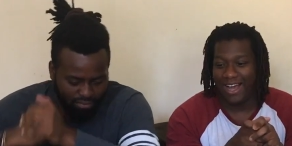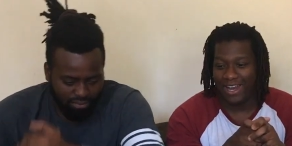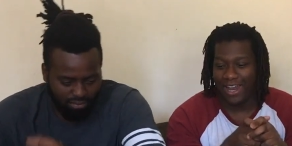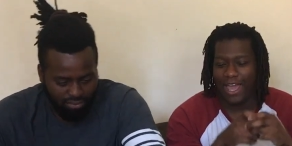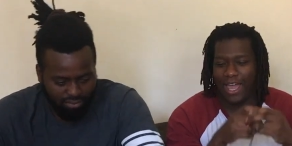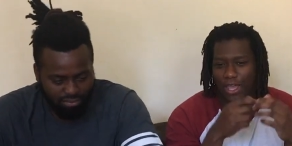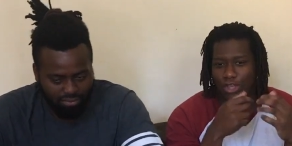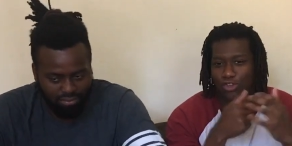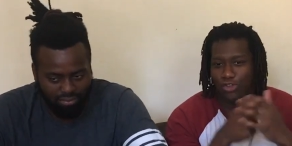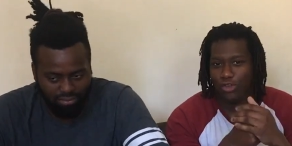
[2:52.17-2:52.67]

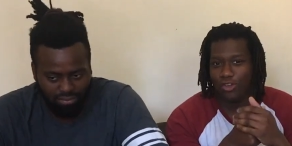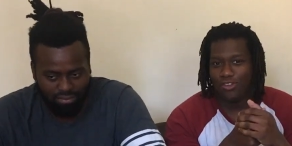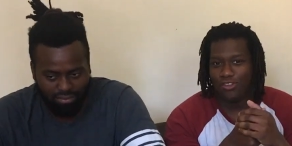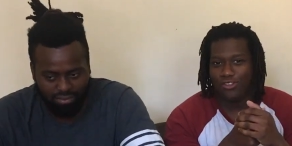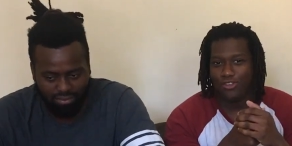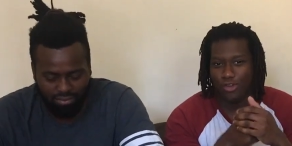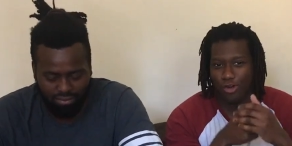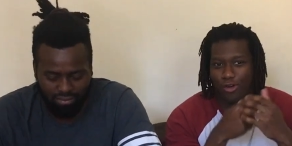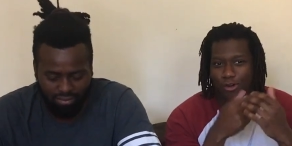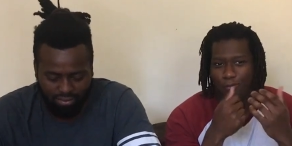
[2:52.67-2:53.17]
Speaker 1: like you,
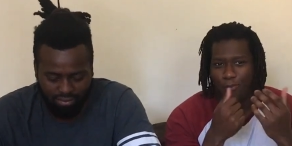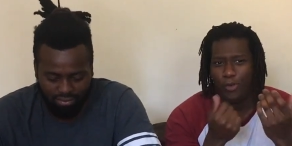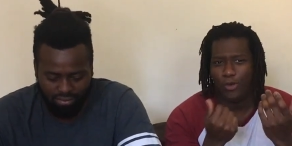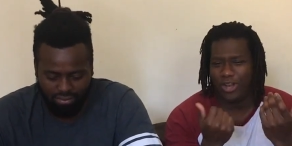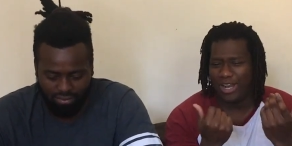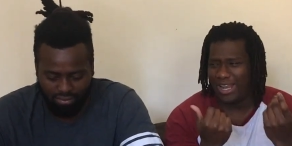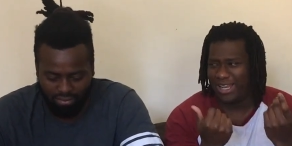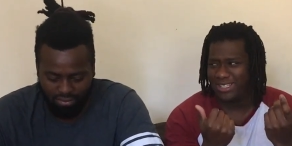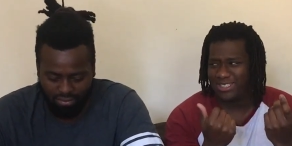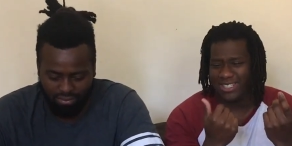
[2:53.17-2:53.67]
you're
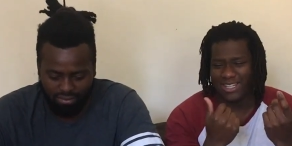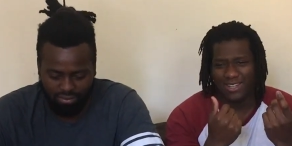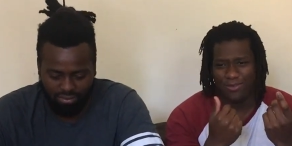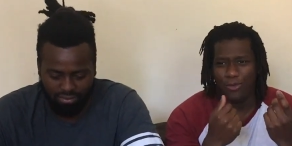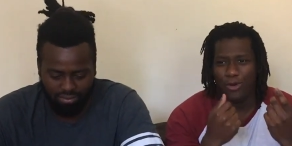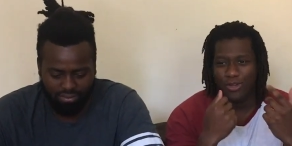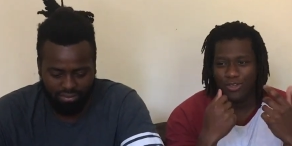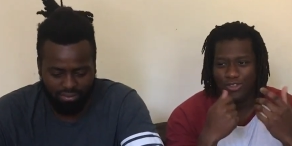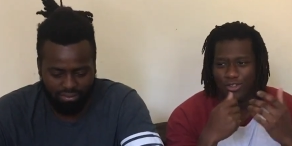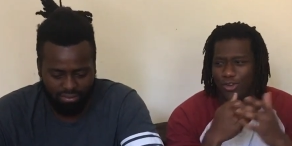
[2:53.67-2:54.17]
borderline saying,
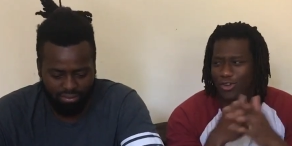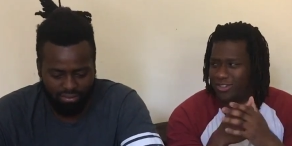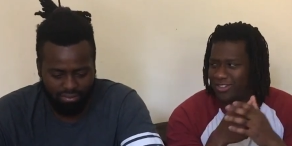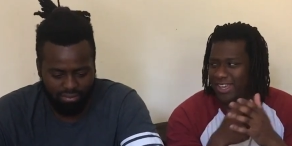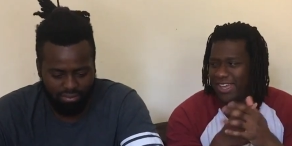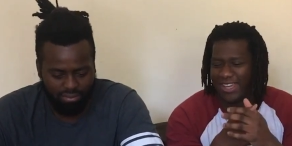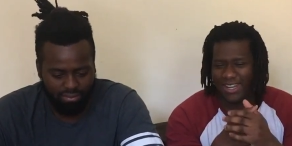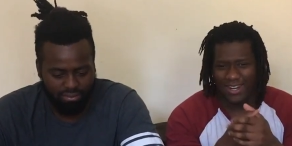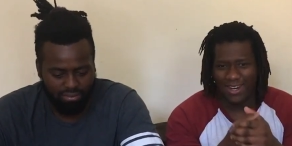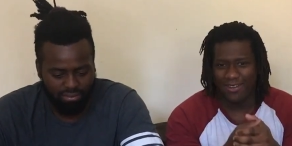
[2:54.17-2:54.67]
well, you're
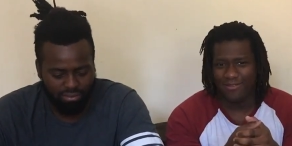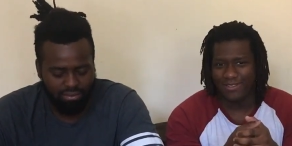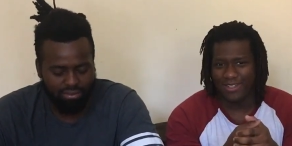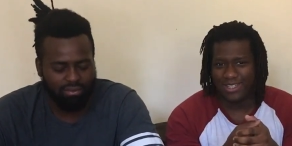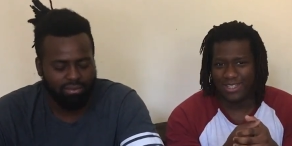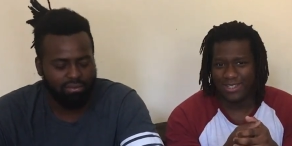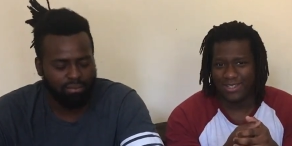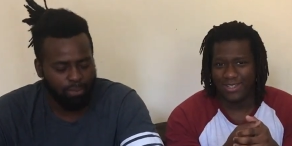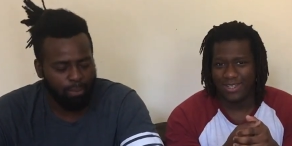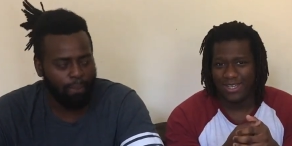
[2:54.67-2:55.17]
saying love,
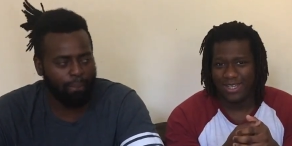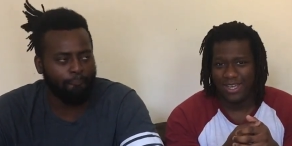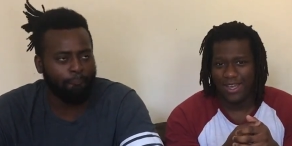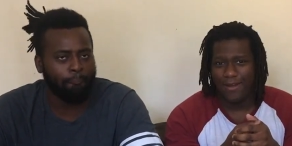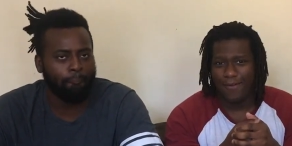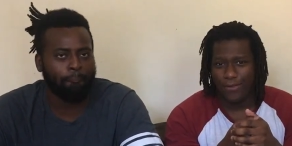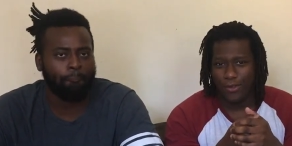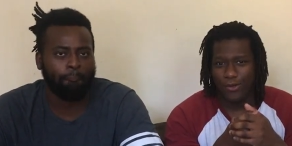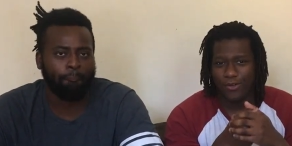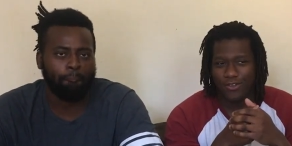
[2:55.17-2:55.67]
isn't it? Mm uh-huh.
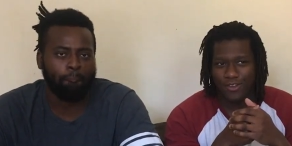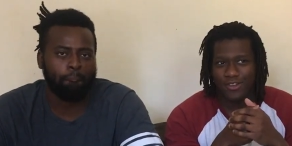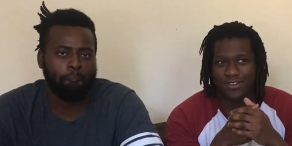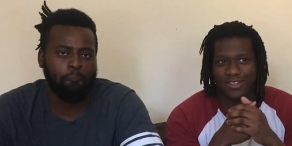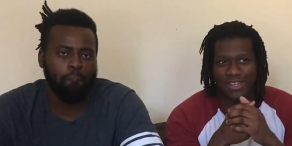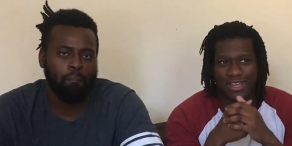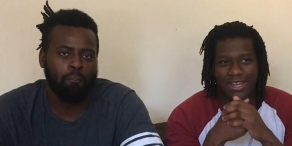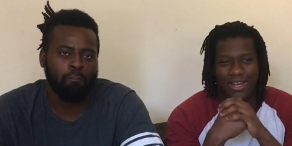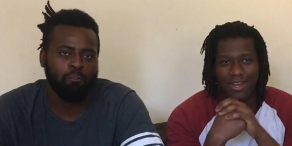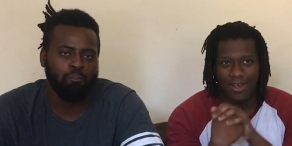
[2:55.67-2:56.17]
-hmm. you're, you're,
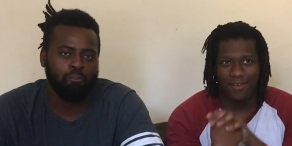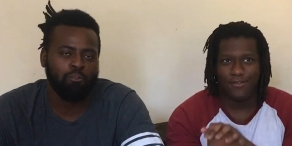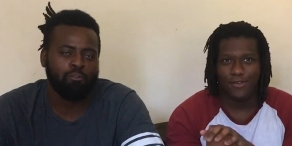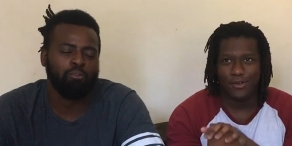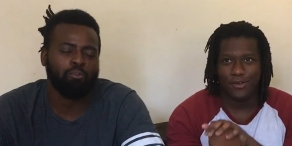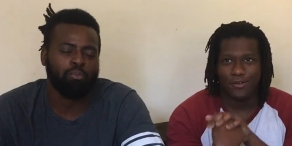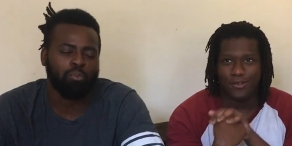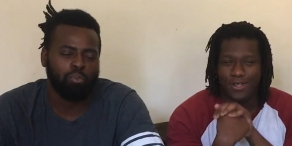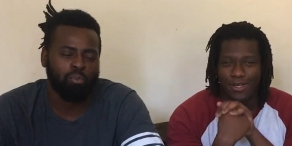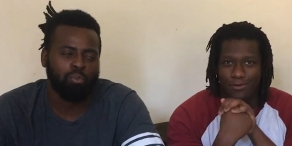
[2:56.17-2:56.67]
saying I love
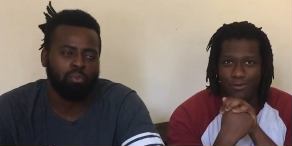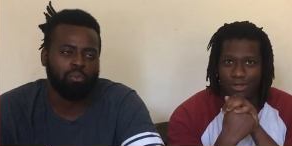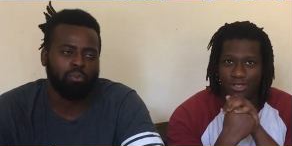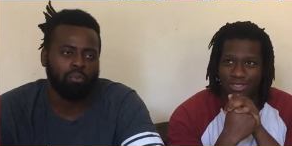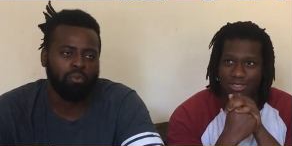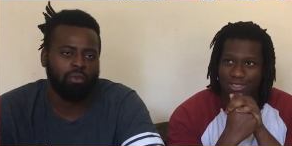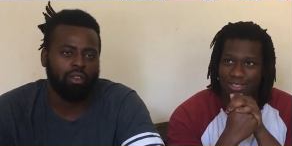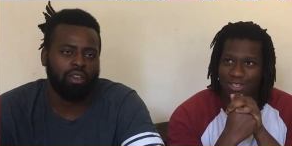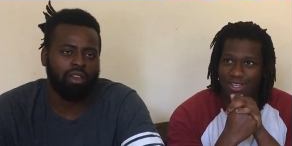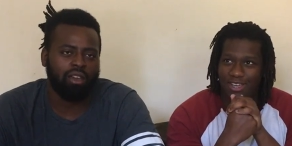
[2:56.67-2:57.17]
you and all that
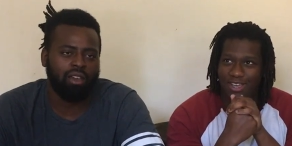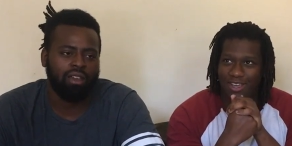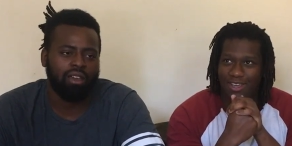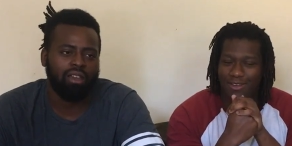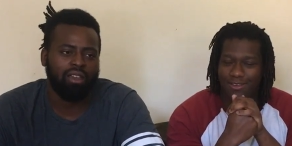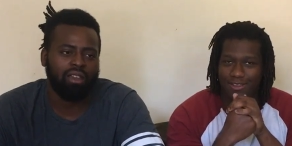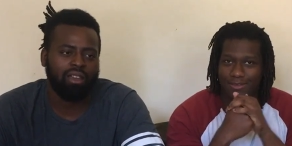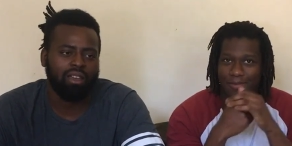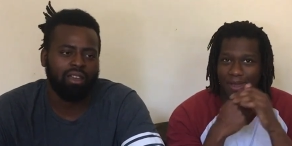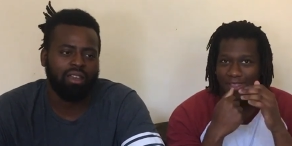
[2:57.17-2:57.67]
much. Yeah.
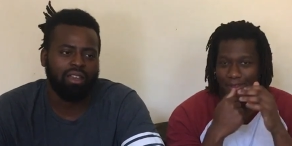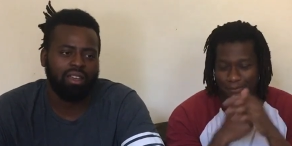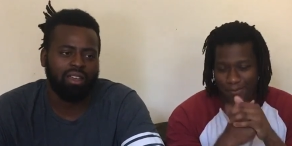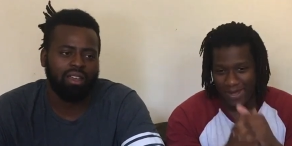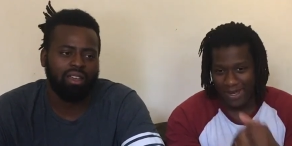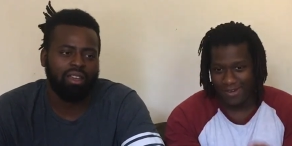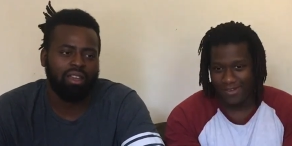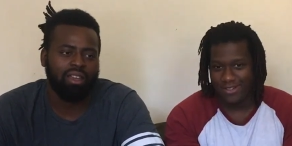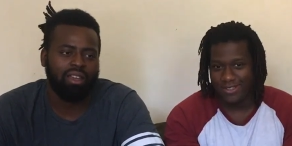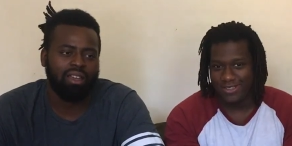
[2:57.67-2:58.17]
You met the
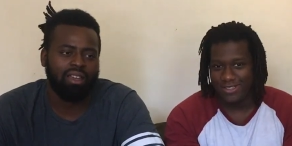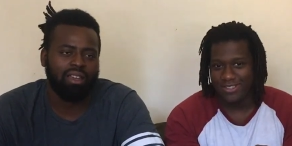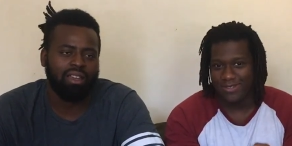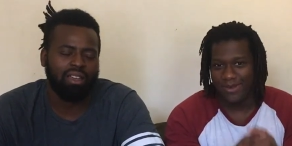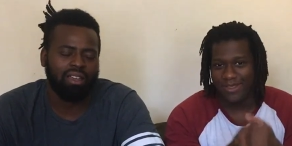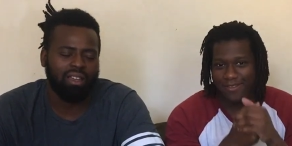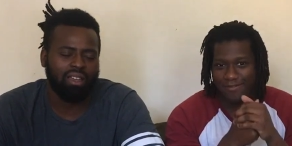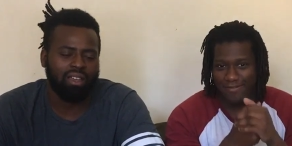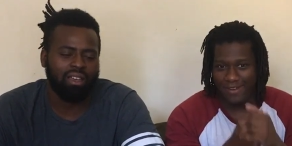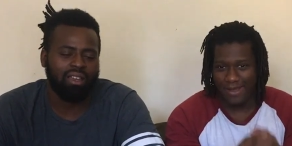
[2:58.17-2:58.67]
parents,
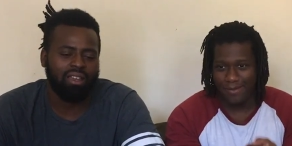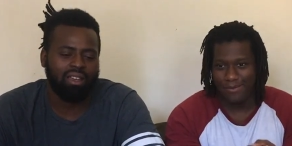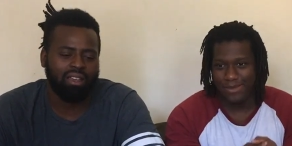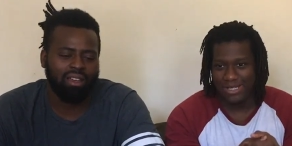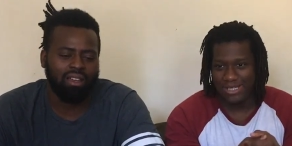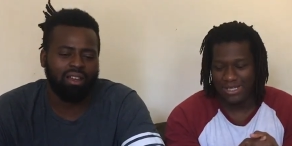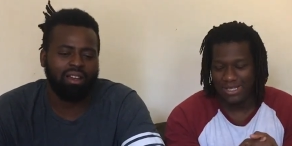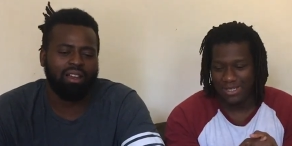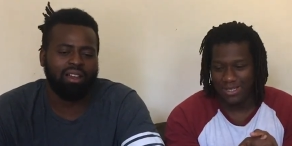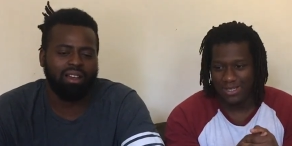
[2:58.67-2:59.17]
met the
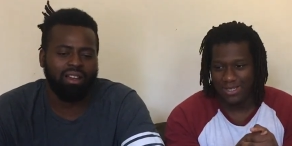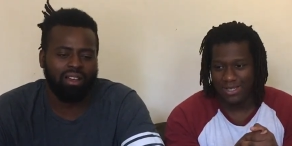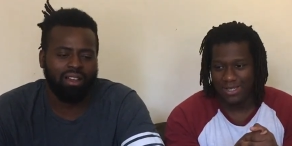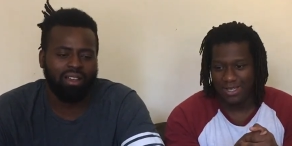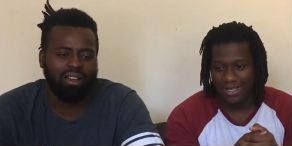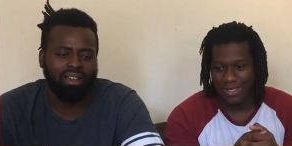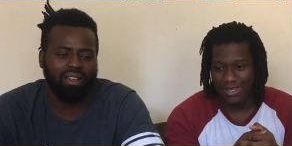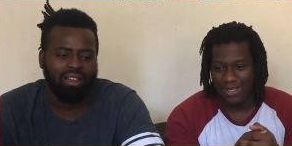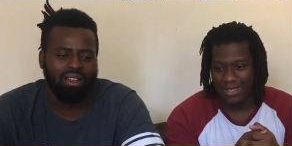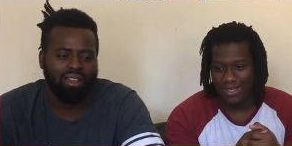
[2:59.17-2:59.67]
family. Uh
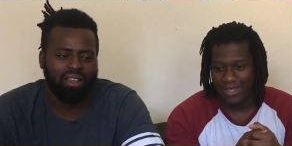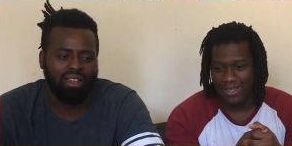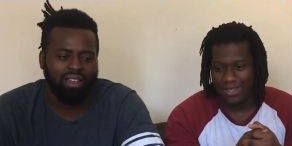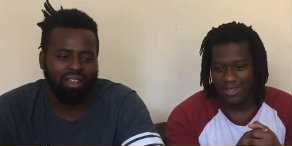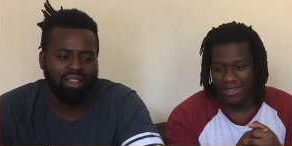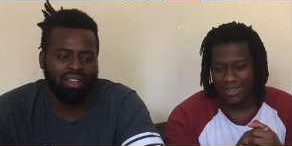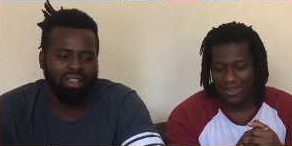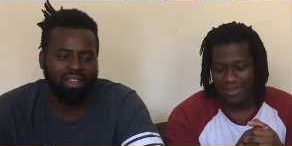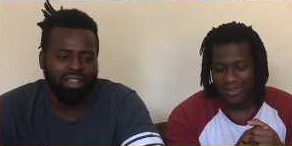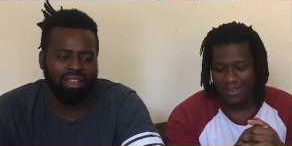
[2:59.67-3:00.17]
-huh.
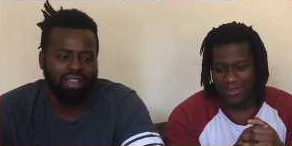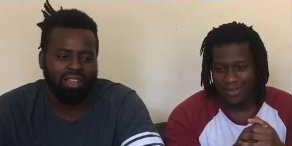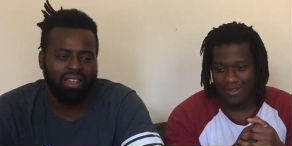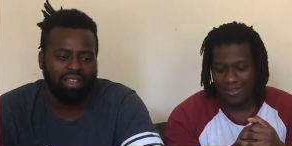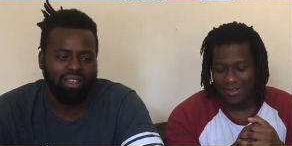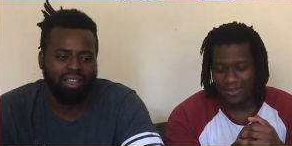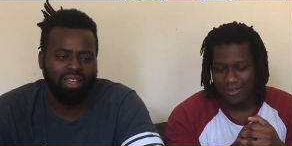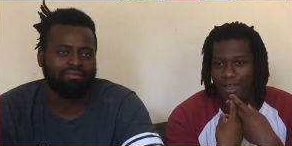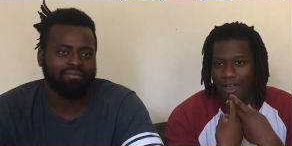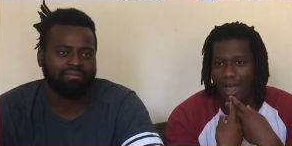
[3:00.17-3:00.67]

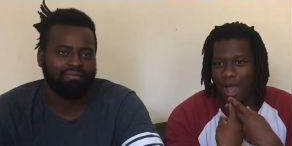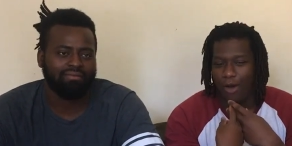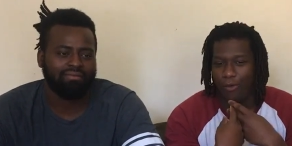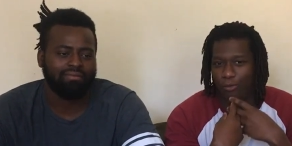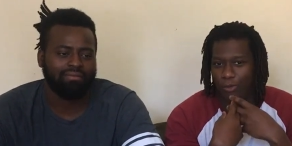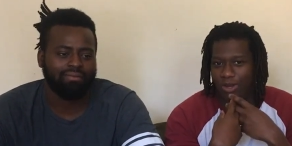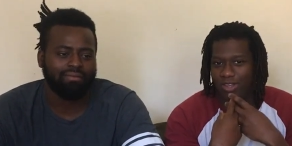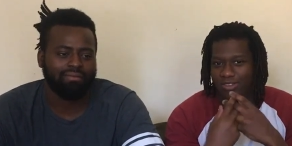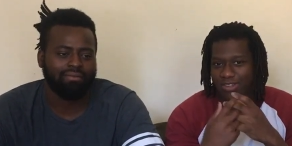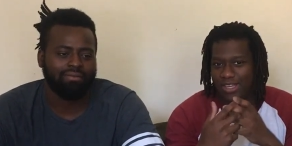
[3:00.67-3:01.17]
I
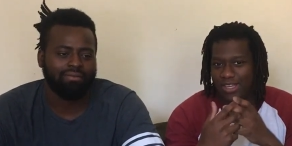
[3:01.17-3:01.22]
want to